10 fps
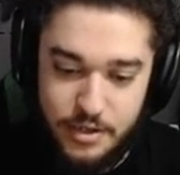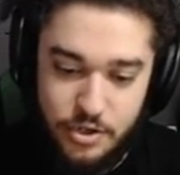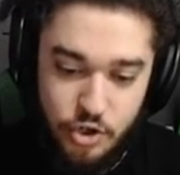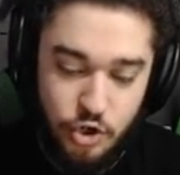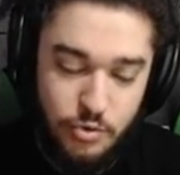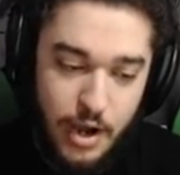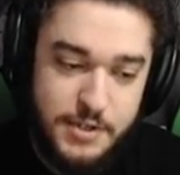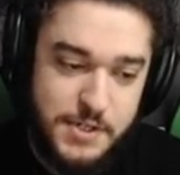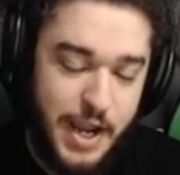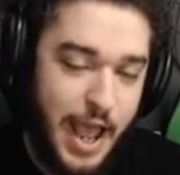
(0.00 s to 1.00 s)
you know, I'd
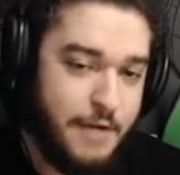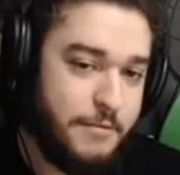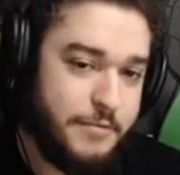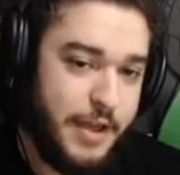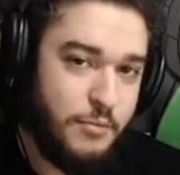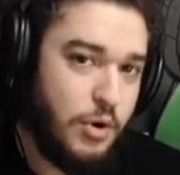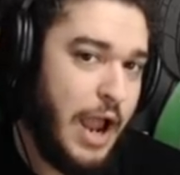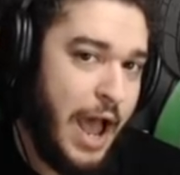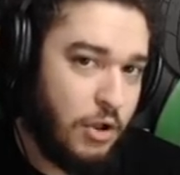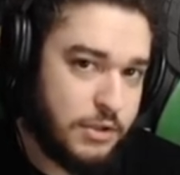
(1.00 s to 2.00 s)
say half of them were
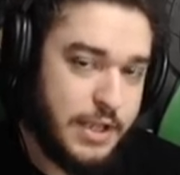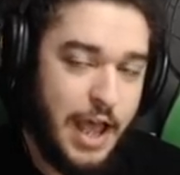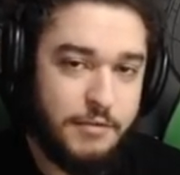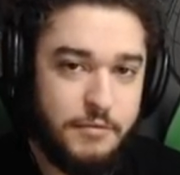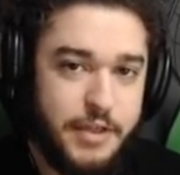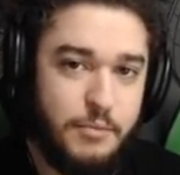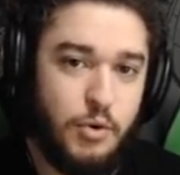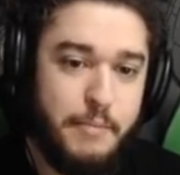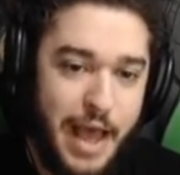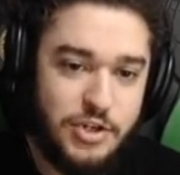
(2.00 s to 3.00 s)
alc, half of them were
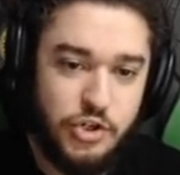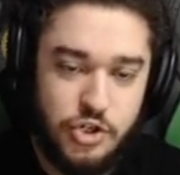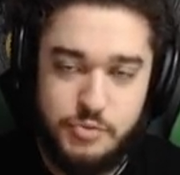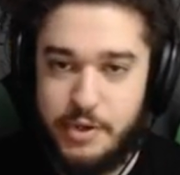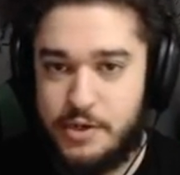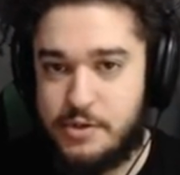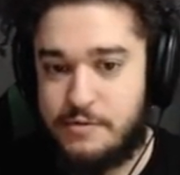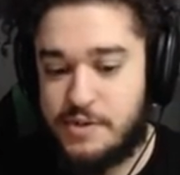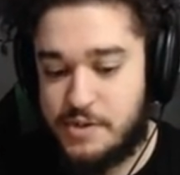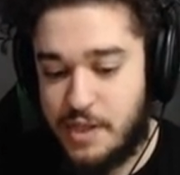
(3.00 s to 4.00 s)
magic just because of
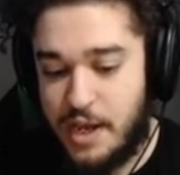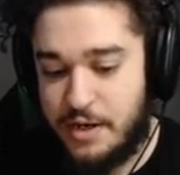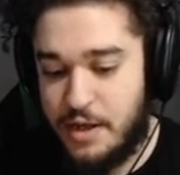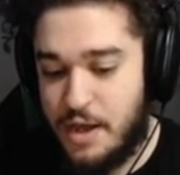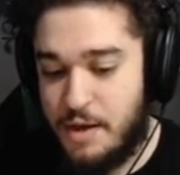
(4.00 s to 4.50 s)
sustain,